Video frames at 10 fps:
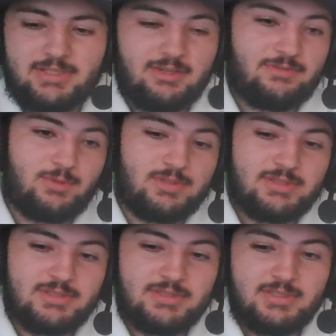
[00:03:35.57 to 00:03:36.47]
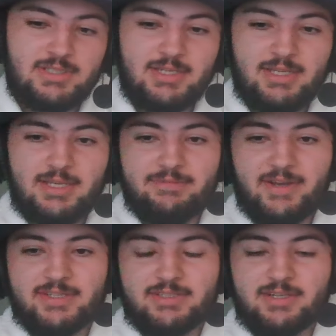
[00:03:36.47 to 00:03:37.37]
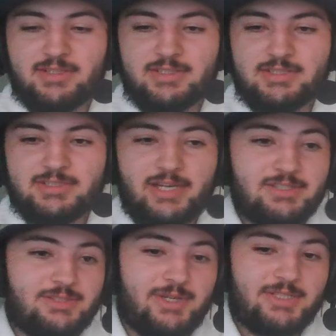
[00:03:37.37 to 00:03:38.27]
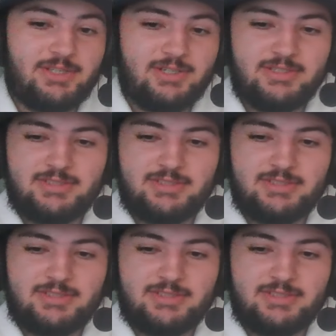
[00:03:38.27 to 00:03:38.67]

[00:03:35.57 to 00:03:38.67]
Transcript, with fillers: Now, of course, if I had another Shadow Try Try,